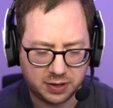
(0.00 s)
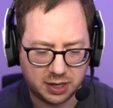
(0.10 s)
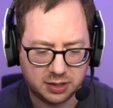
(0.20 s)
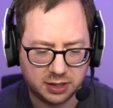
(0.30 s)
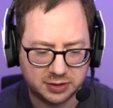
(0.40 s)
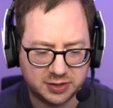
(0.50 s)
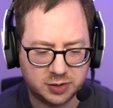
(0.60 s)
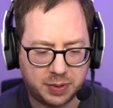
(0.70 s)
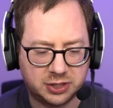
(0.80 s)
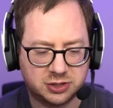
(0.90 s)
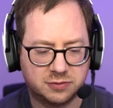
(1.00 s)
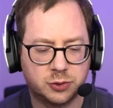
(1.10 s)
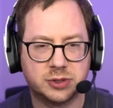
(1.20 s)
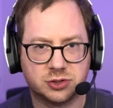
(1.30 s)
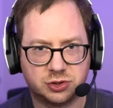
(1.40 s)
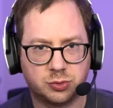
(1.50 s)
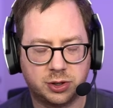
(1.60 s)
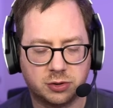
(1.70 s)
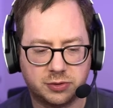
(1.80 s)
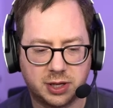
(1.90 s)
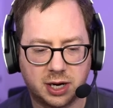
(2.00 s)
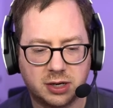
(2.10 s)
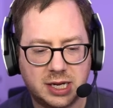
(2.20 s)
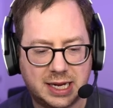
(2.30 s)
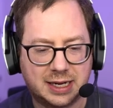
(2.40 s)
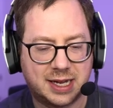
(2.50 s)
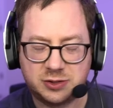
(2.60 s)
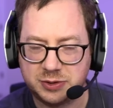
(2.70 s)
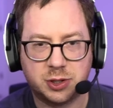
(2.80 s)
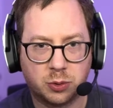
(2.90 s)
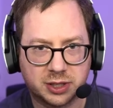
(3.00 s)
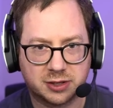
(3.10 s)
in anticipation of doing destroyer over there in case we don't get